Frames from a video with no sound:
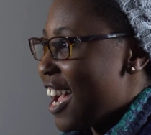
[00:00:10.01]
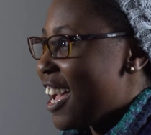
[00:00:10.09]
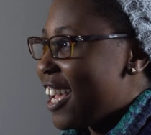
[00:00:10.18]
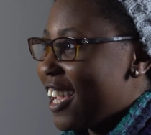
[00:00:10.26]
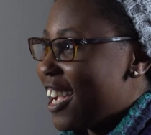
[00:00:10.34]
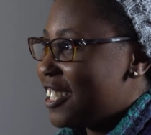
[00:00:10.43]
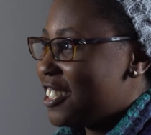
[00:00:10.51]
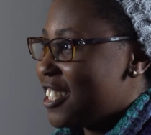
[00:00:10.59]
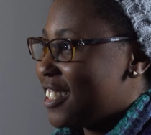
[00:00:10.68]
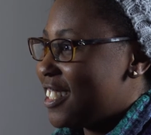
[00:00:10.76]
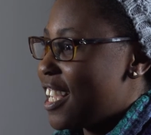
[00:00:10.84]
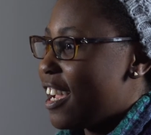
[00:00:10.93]
I to
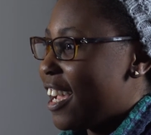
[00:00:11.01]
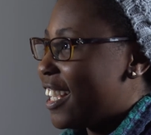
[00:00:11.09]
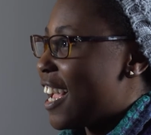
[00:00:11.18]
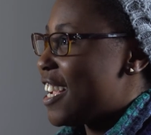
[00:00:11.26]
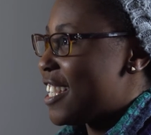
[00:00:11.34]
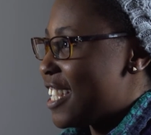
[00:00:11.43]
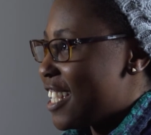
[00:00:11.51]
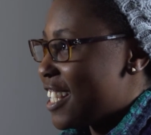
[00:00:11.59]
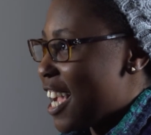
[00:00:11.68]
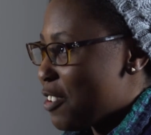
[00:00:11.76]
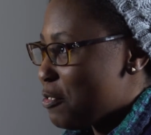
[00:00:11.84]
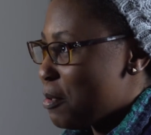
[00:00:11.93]
this day I
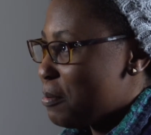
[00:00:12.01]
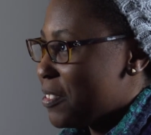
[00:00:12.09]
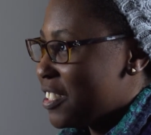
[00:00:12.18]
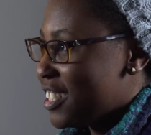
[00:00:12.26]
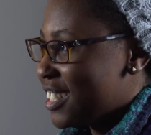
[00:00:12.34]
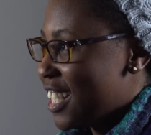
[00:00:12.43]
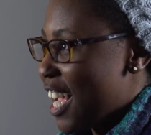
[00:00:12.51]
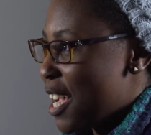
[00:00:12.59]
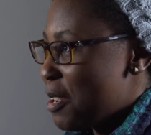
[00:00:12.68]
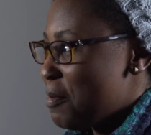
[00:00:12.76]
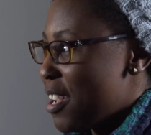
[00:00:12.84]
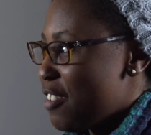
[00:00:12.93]
cannot remember a
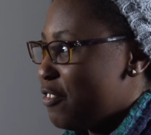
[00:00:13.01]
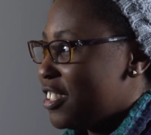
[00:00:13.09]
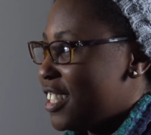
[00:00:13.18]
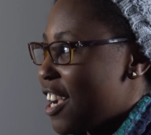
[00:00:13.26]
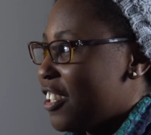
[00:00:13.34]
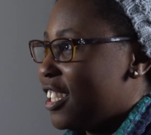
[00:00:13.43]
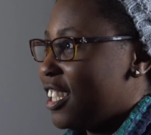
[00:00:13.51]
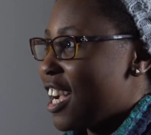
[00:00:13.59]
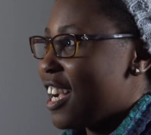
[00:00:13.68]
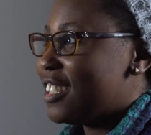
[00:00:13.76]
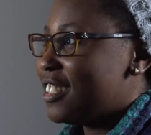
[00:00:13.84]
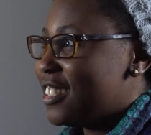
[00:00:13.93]
time ever doubting
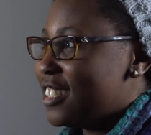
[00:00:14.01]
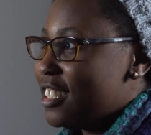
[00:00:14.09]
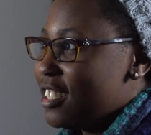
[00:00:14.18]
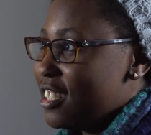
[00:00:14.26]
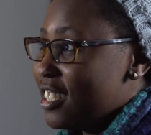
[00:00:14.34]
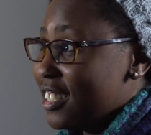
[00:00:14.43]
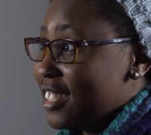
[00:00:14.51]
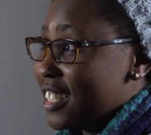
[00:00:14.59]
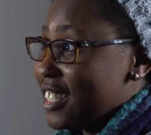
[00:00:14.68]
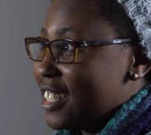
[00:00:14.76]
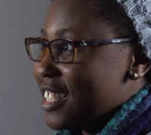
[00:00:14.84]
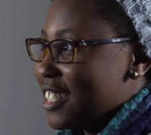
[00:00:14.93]
God's
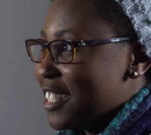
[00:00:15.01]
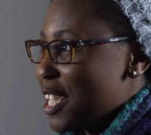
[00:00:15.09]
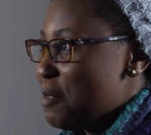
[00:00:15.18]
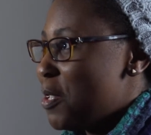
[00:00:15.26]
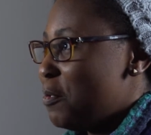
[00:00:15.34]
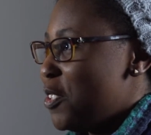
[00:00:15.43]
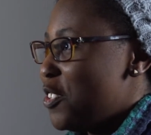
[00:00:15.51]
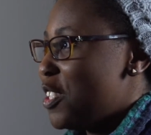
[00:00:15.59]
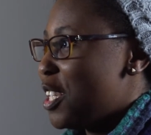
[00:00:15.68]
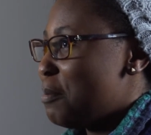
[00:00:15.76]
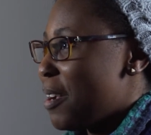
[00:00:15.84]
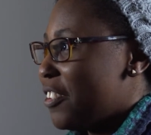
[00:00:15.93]
existence. I mean, when you
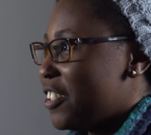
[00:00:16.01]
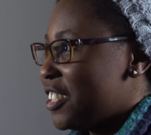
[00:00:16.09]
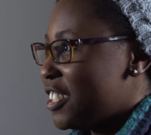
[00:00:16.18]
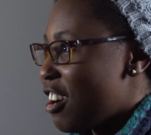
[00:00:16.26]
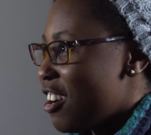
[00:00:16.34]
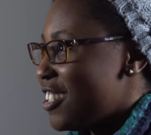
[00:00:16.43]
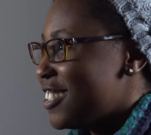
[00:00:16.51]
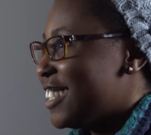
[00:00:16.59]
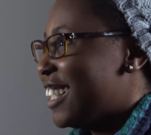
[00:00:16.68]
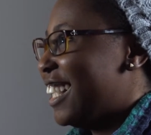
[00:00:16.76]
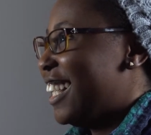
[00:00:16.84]
think about the stars